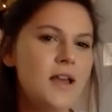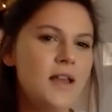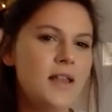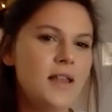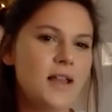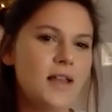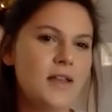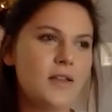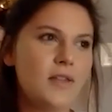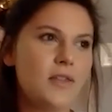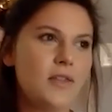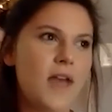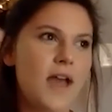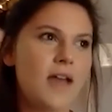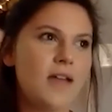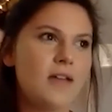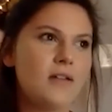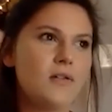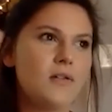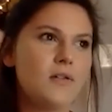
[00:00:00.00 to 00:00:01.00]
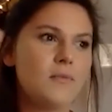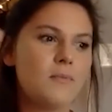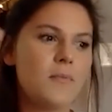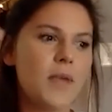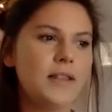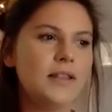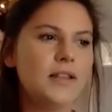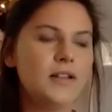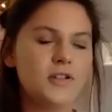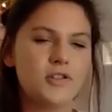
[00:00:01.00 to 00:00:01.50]
like that
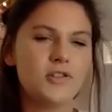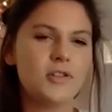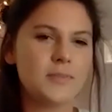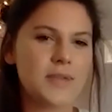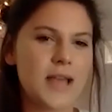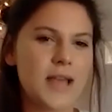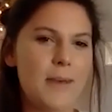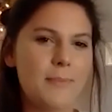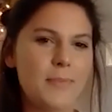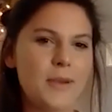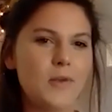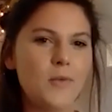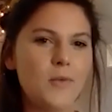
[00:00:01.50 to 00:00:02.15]
made Little Dreams happen.